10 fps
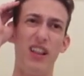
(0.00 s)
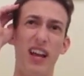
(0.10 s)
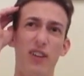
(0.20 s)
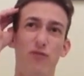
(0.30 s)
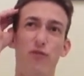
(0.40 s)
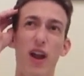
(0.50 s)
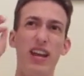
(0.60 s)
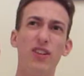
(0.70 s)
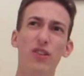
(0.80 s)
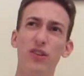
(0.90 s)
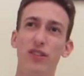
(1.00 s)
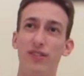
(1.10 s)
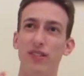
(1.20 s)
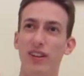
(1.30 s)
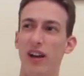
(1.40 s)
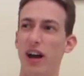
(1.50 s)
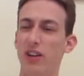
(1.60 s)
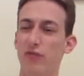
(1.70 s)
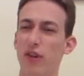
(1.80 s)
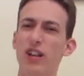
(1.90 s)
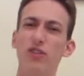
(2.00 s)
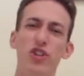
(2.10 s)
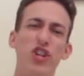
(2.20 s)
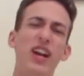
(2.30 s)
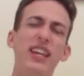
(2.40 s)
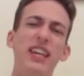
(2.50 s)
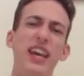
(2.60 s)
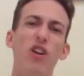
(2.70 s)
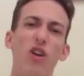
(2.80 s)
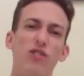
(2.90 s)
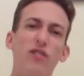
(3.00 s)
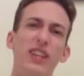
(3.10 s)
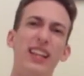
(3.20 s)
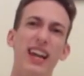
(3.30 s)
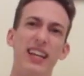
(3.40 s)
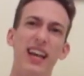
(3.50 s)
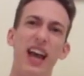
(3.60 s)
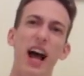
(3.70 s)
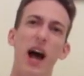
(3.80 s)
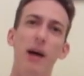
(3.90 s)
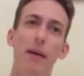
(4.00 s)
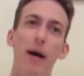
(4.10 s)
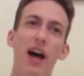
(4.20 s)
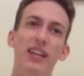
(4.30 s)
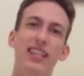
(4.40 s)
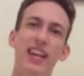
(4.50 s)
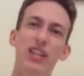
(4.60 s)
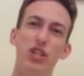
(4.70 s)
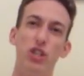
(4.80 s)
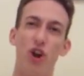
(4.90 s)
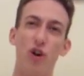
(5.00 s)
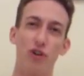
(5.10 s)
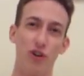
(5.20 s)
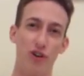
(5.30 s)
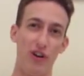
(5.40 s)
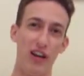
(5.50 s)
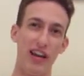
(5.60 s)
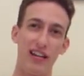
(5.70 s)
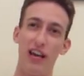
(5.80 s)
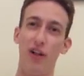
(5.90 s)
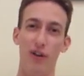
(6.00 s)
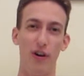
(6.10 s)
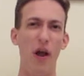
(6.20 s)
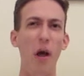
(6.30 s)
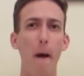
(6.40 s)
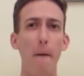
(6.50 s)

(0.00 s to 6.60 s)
Like, regular shiny Gengar is only like a tint darker in color,